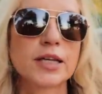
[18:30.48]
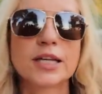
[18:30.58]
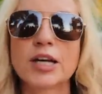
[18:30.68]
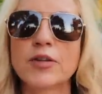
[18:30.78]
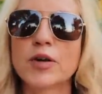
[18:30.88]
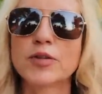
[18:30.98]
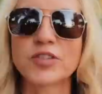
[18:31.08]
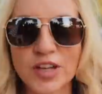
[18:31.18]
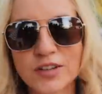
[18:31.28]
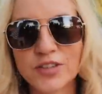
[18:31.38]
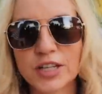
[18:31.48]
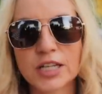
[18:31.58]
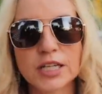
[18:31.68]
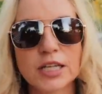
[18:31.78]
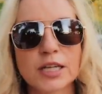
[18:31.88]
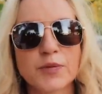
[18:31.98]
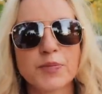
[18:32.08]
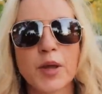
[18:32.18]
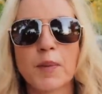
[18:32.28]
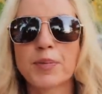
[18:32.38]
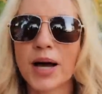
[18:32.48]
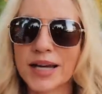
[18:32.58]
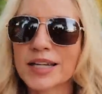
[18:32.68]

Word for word: you know, those scented pine